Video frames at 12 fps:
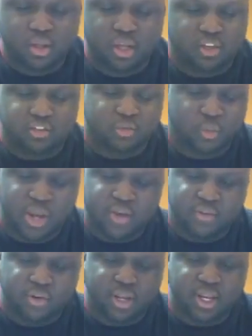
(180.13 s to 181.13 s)
it's just
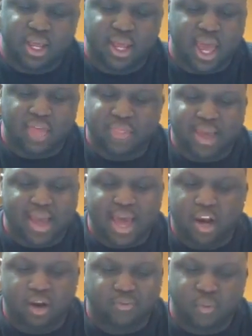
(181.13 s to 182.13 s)
whatever. And I think I
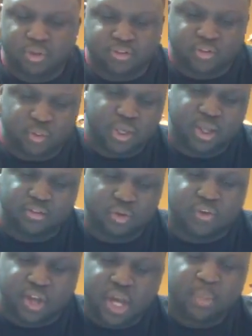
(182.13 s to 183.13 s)
got it off once this weekend. So
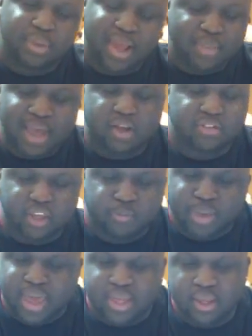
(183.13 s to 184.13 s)
if you're gonna play, I'm not gonna say it's
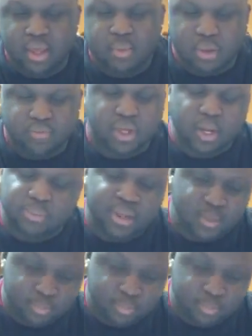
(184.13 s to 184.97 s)
bad, but if you're gonna play